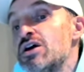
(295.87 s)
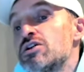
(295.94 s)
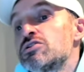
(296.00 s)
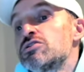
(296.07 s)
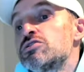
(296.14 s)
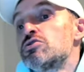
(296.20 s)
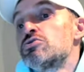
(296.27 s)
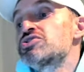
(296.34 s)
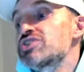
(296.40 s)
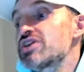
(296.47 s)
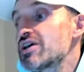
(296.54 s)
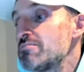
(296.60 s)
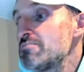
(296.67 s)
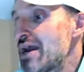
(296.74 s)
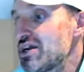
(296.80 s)
losing
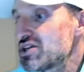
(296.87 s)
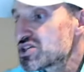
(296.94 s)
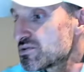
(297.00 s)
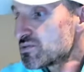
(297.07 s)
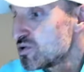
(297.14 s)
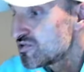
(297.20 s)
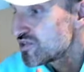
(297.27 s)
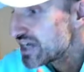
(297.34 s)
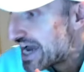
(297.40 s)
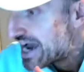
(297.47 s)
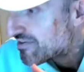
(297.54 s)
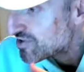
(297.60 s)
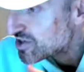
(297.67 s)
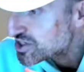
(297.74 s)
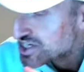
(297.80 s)
a major moving
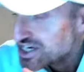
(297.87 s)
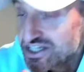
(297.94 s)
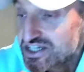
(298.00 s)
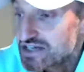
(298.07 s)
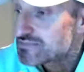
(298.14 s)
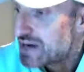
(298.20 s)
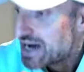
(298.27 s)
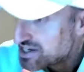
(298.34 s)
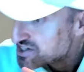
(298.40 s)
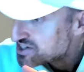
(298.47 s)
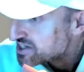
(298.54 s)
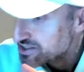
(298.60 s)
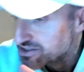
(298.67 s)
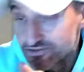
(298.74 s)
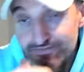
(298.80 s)
average is a buy
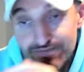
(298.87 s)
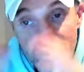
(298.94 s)
signal.